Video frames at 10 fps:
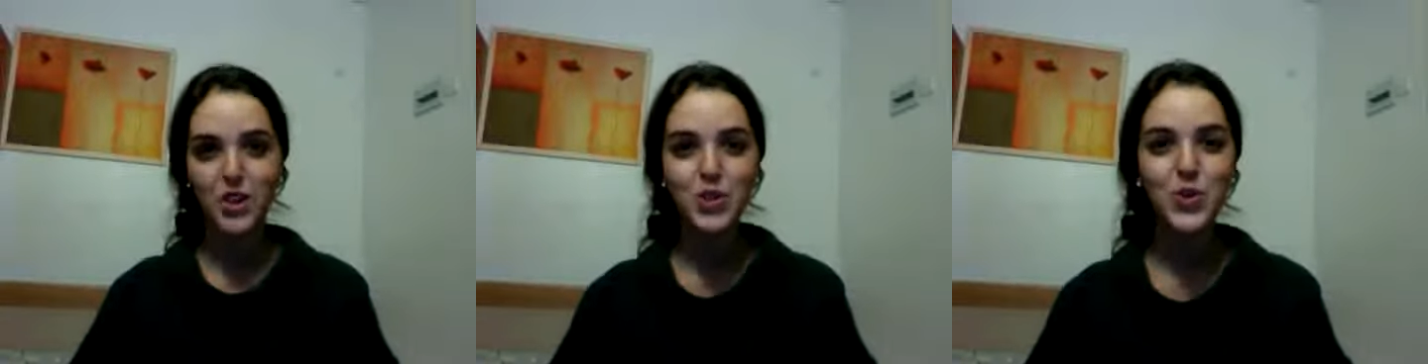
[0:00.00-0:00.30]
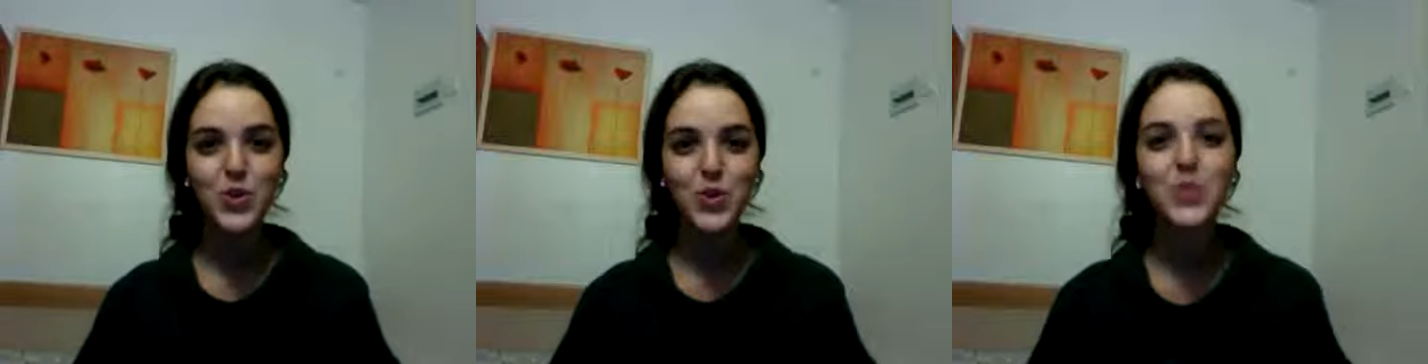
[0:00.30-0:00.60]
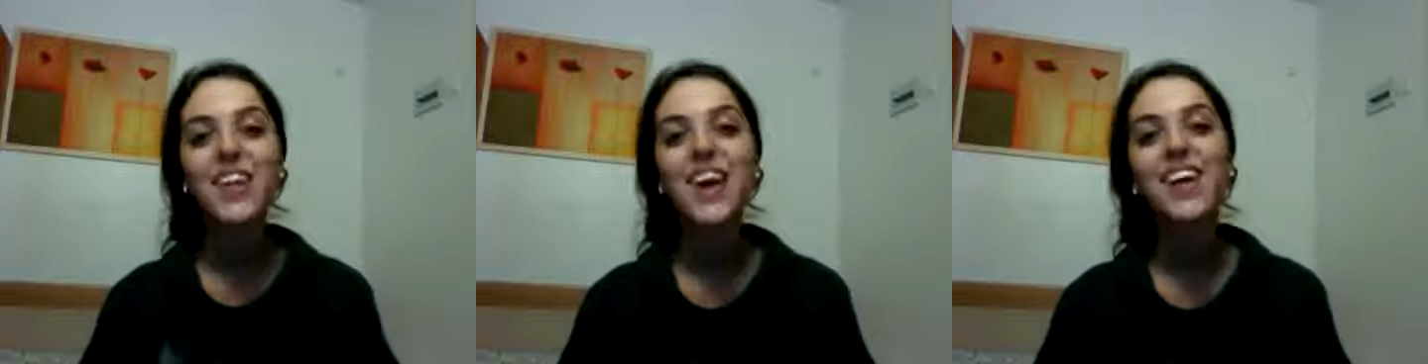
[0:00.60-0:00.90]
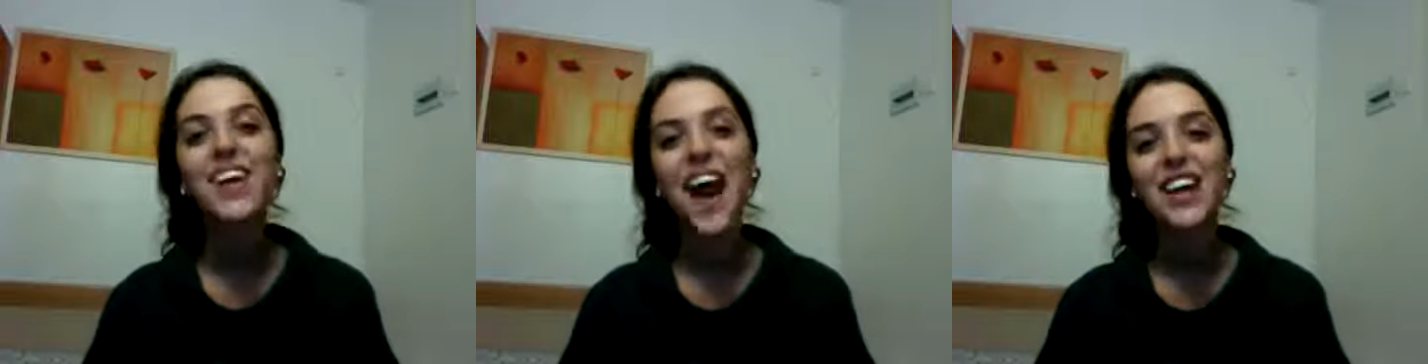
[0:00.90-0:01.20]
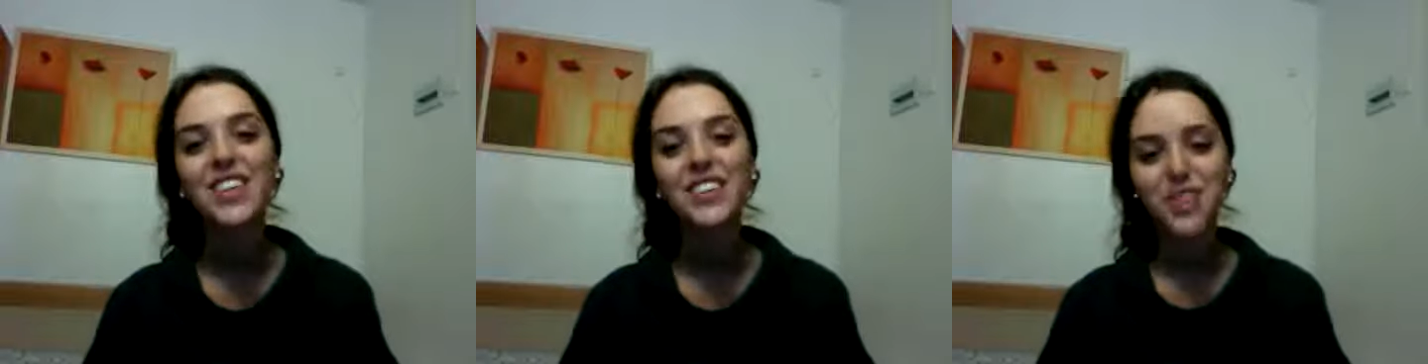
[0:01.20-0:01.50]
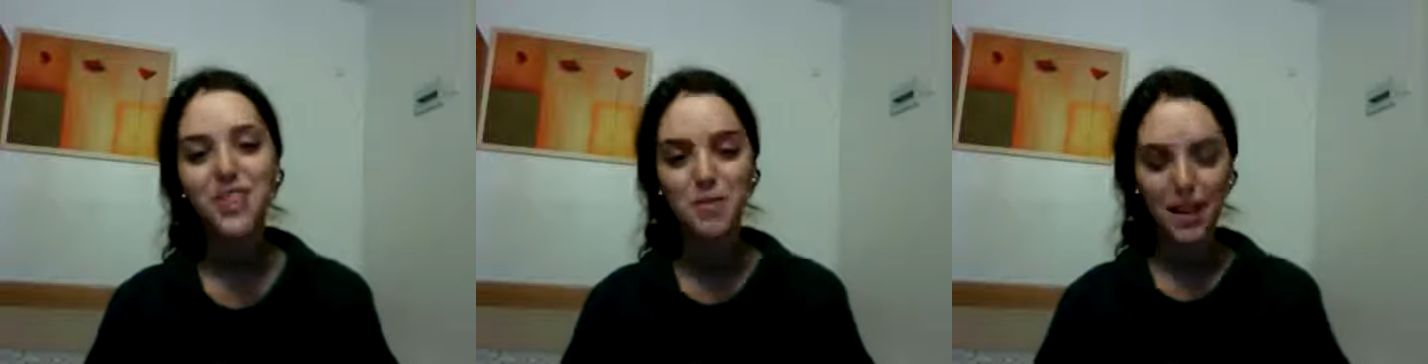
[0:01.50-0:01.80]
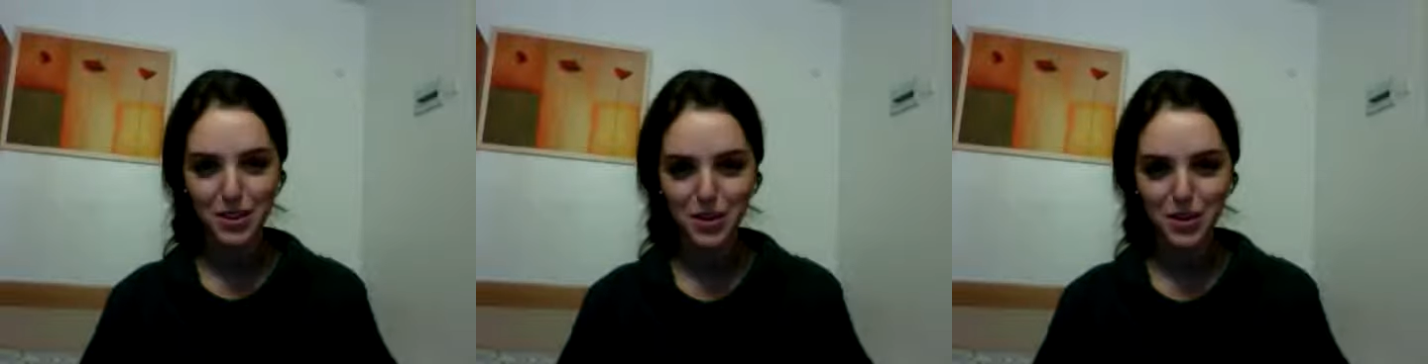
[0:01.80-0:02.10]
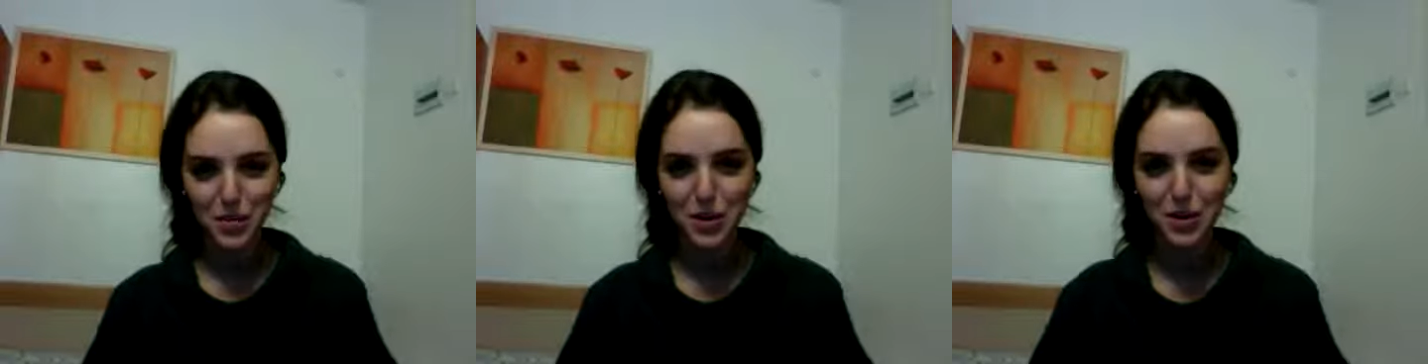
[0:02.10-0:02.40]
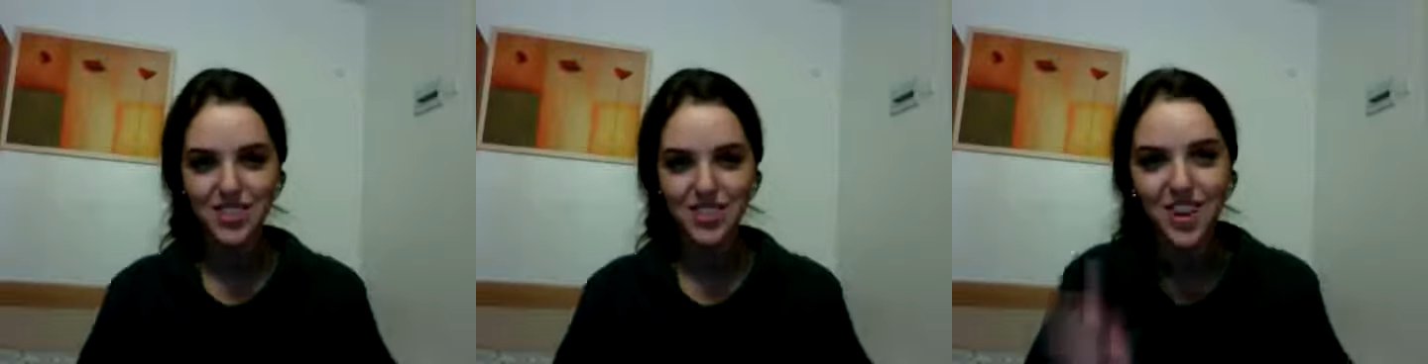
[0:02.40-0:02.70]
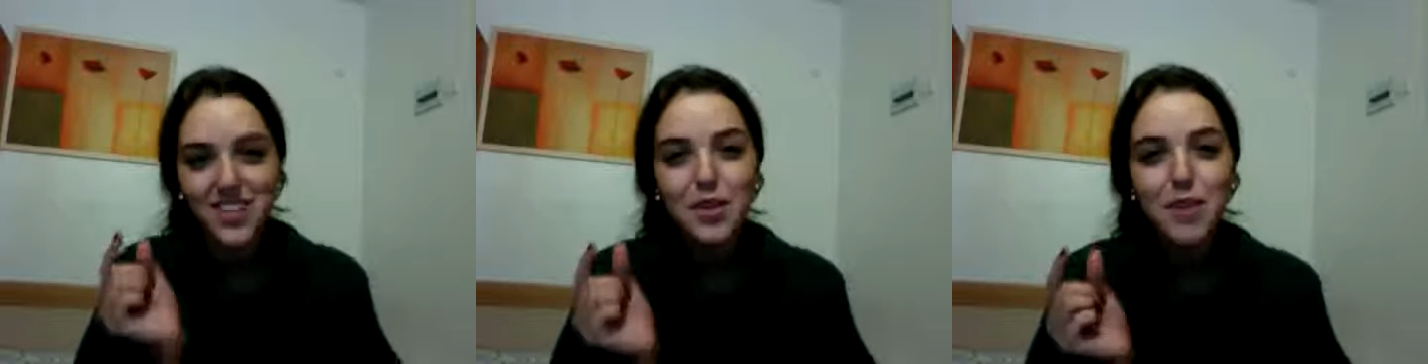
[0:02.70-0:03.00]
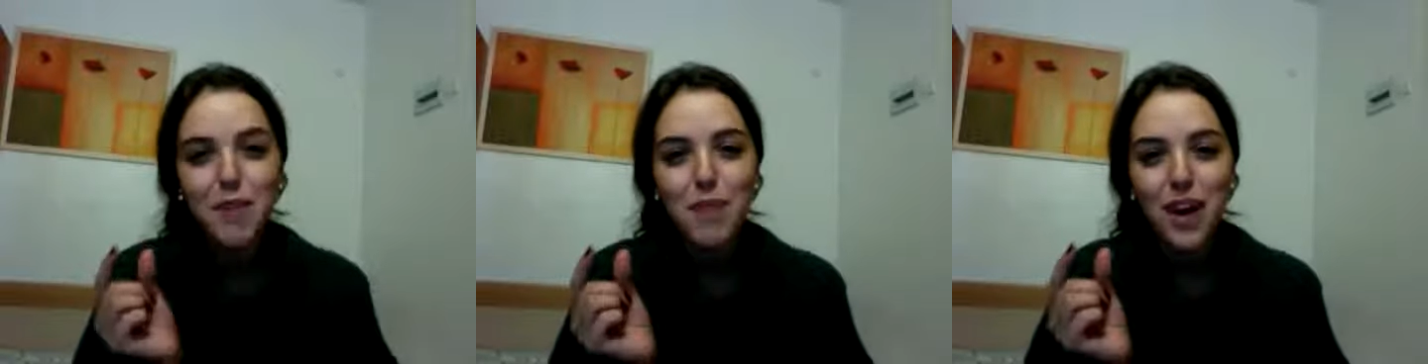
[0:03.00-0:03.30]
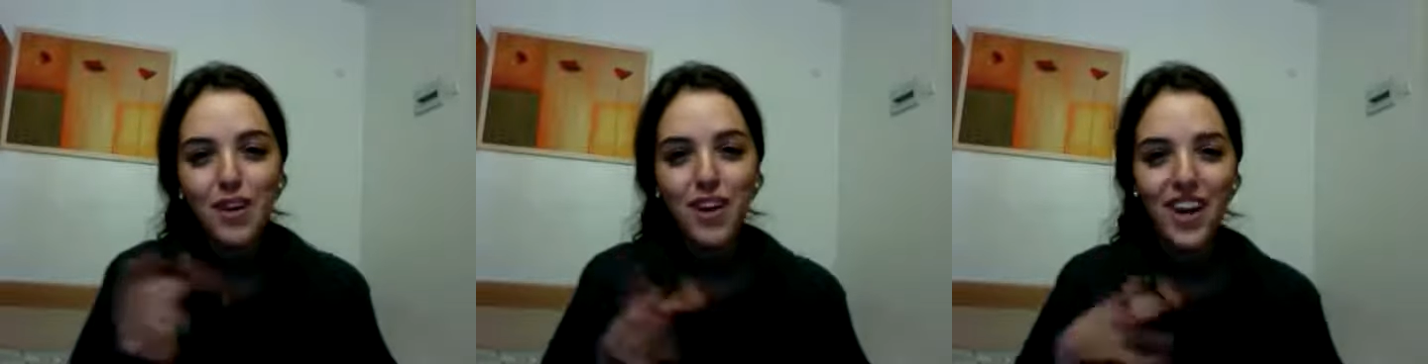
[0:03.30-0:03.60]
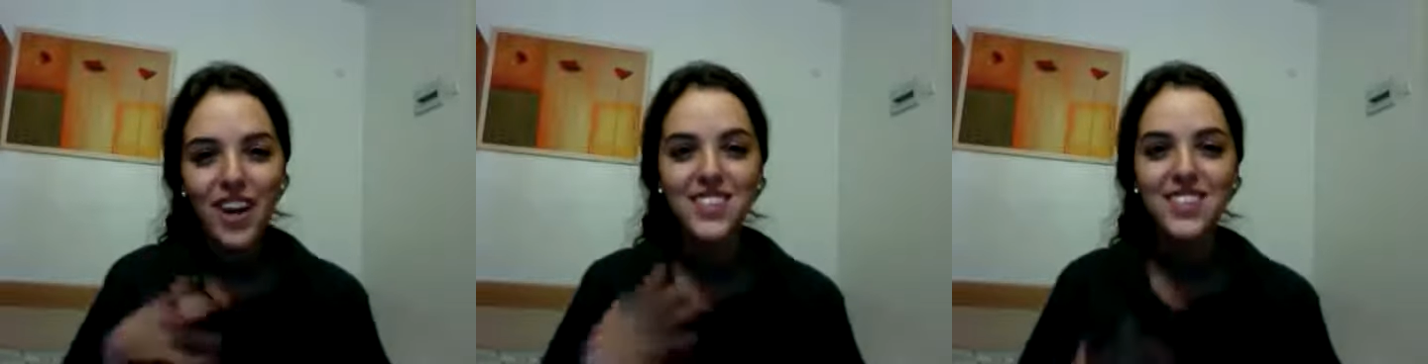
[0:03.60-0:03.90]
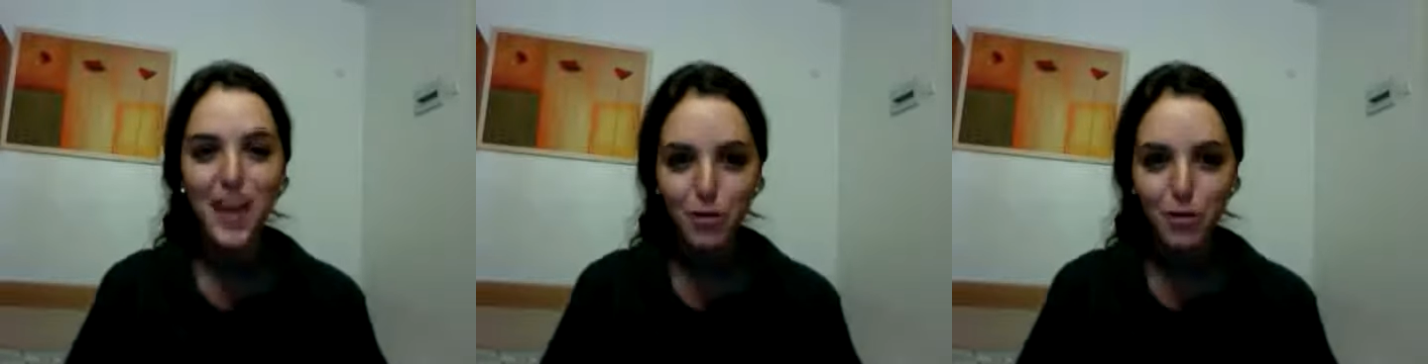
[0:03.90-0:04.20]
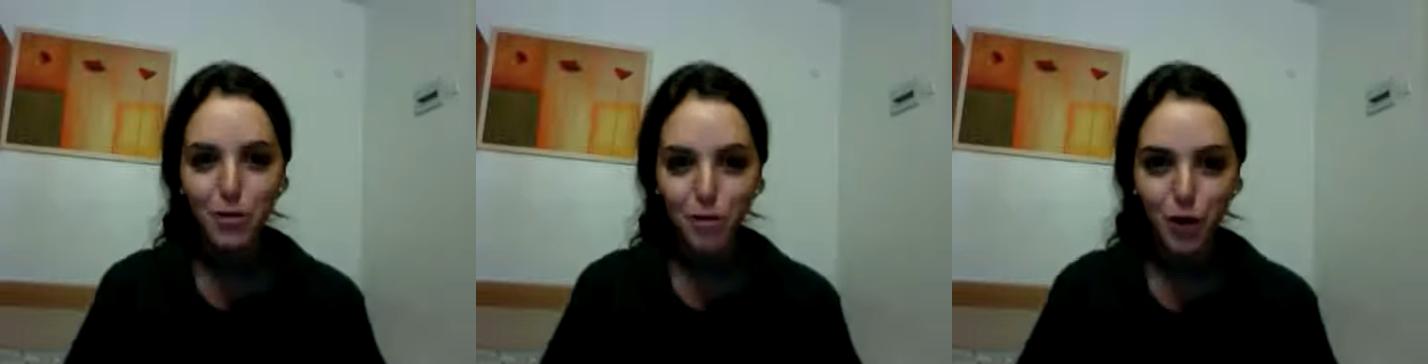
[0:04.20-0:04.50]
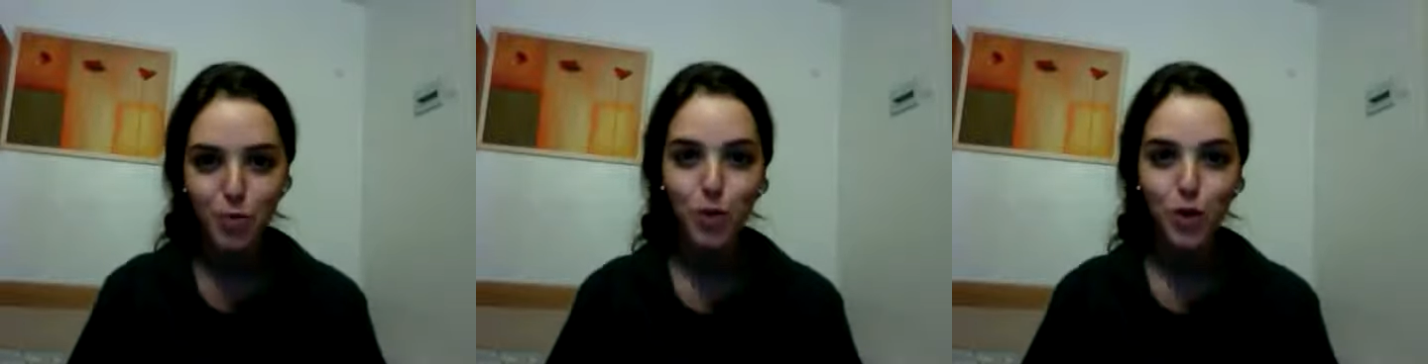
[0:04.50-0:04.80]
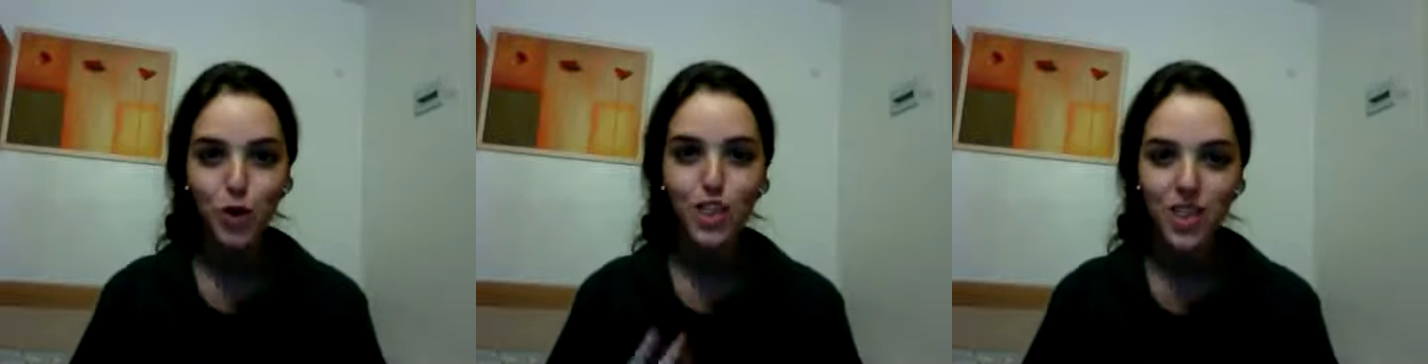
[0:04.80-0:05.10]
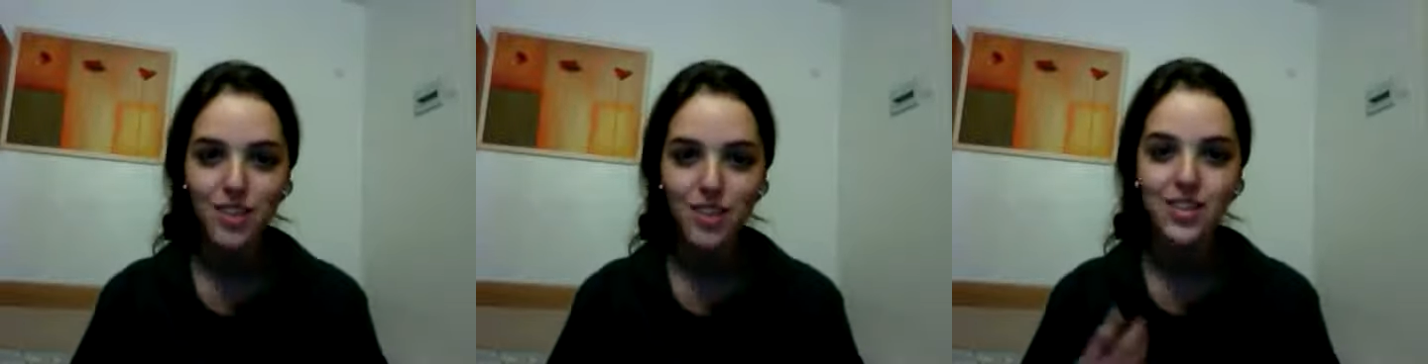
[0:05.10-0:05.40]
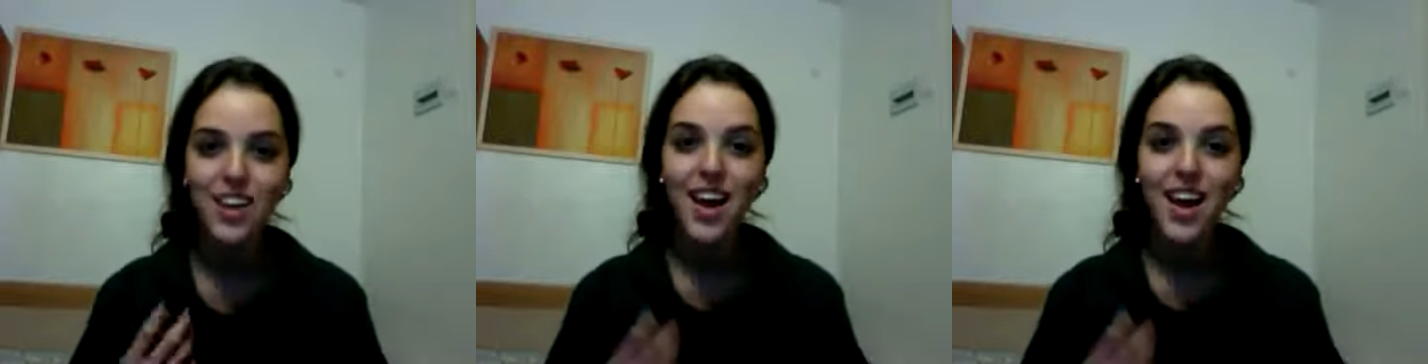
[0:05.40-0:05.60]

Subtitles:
to take action to make this world a little bit better, a safer, more just,